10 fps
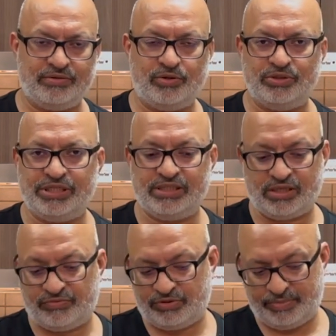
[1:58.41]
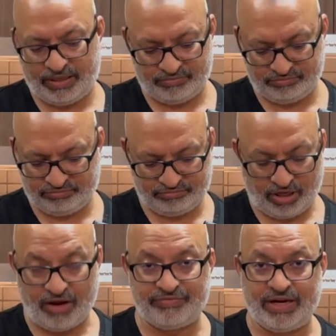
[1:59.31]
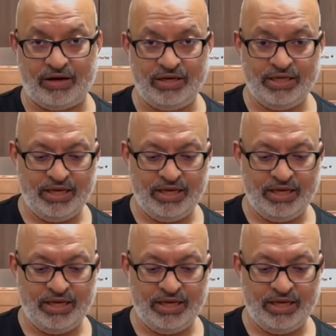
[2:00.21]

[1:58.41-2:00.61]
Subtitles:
courgettes after about half an hour,